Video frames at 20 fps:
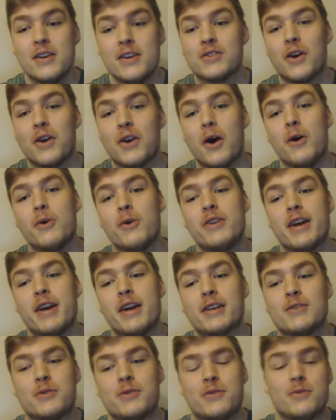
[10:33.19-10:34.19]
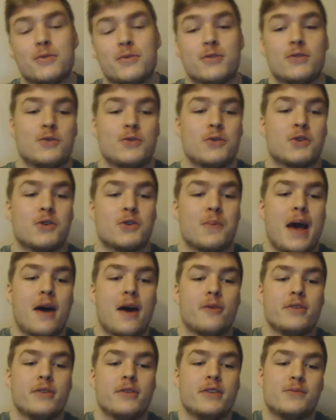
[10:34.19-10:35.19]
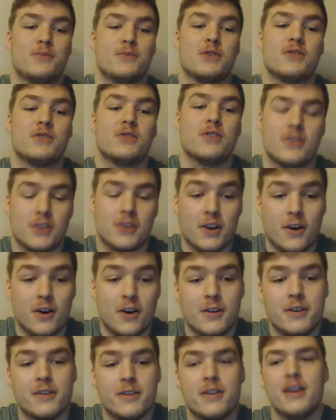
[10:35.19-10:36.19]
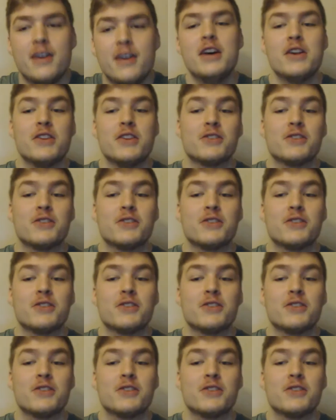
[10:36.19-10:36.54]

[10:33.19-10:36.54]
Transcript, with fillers: So the next one I want to talk about is Mr. Ticalian.